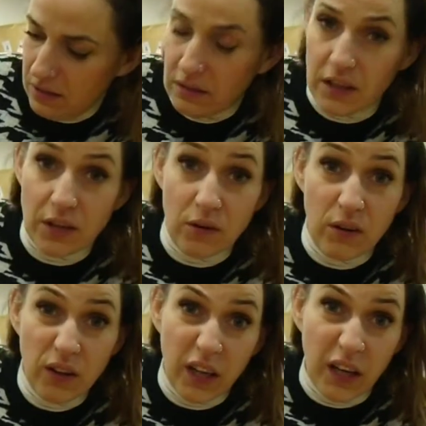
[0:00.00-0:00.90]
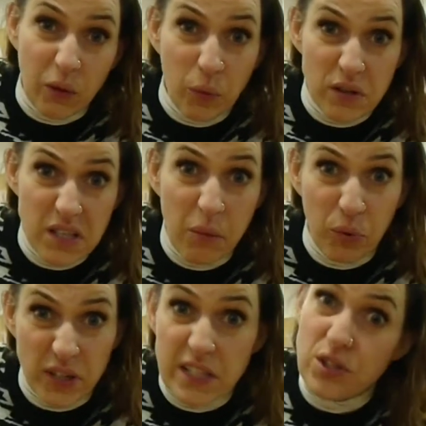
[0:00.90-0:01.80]
that you're looking at what
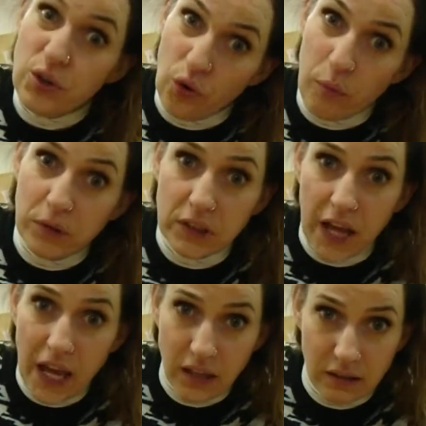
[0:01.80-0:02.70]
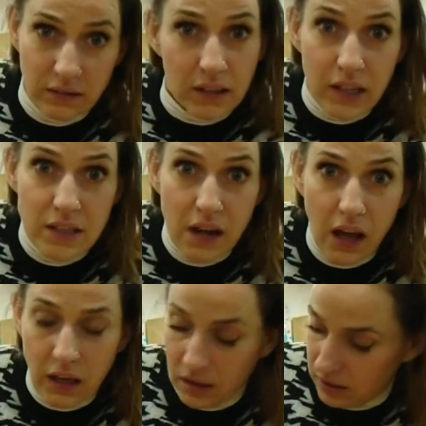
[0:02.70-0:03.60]
somebody's normal day is
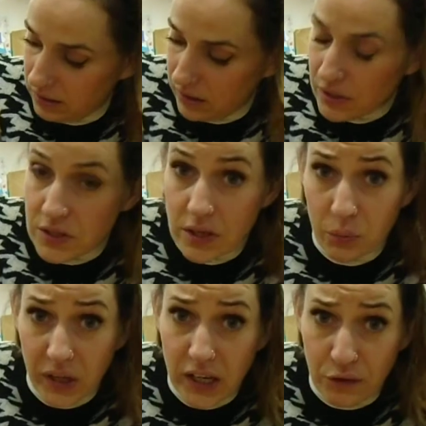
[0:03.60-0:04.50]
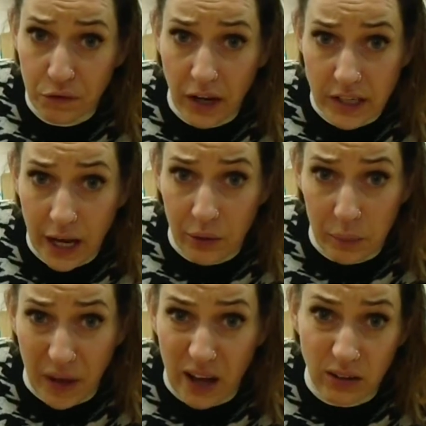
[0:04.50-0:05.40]
like. So we're going to find out
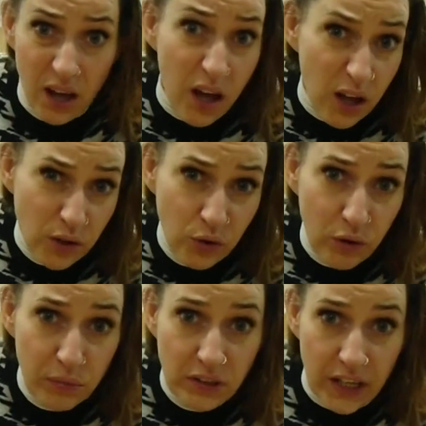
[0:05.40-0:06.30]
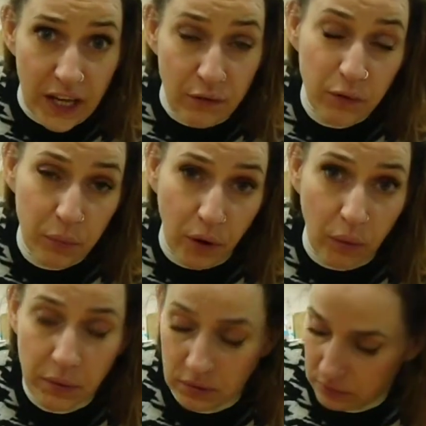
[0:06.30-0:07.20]
about a normal day for
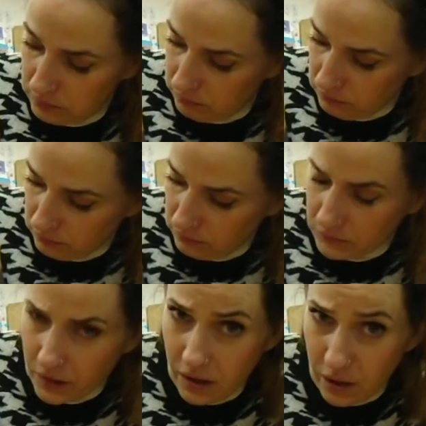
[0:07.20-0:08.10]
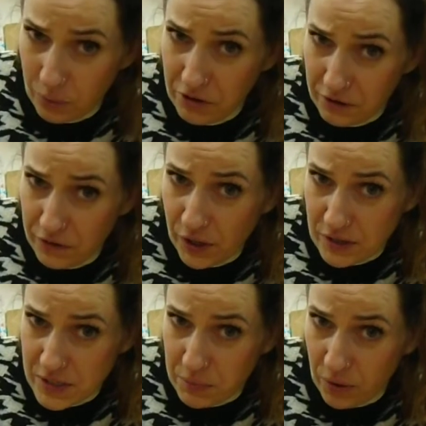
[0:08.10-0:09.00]
Bob. I wonder if you
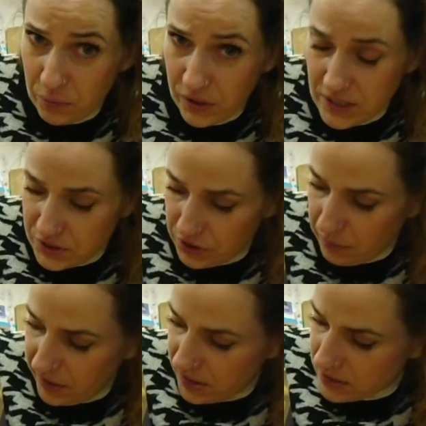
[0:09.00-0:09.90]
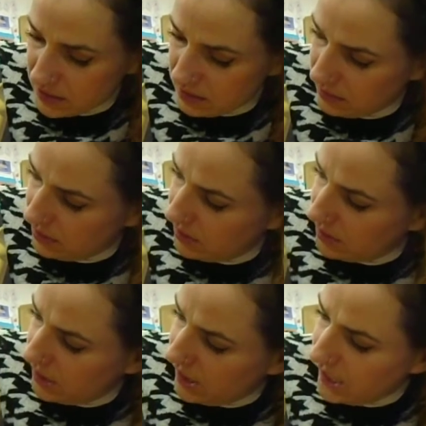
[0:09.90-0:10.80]
can spot what his job is.
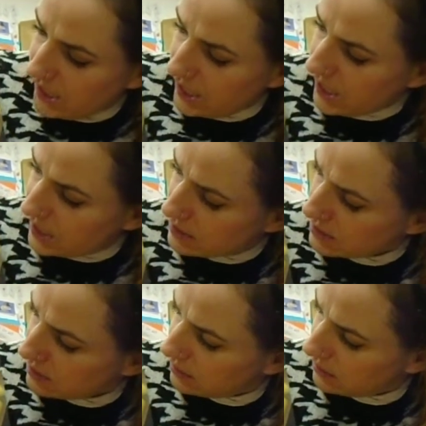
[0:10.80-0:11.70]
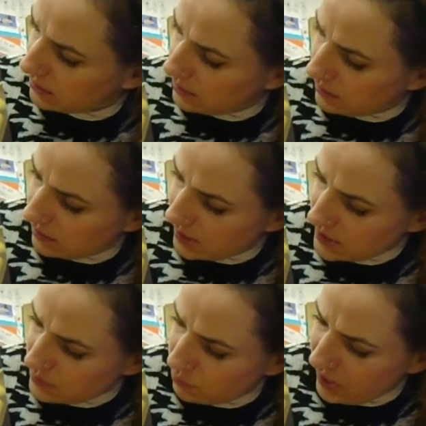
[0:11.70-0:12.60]
Here he is.
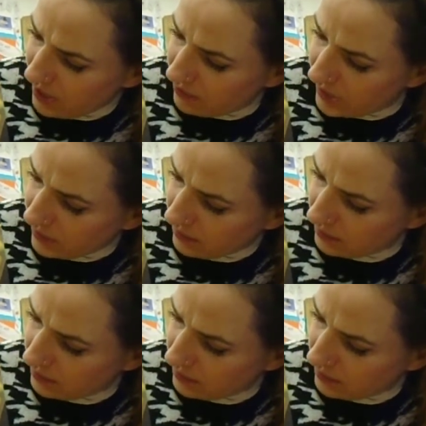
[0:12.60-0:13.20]
He's wearing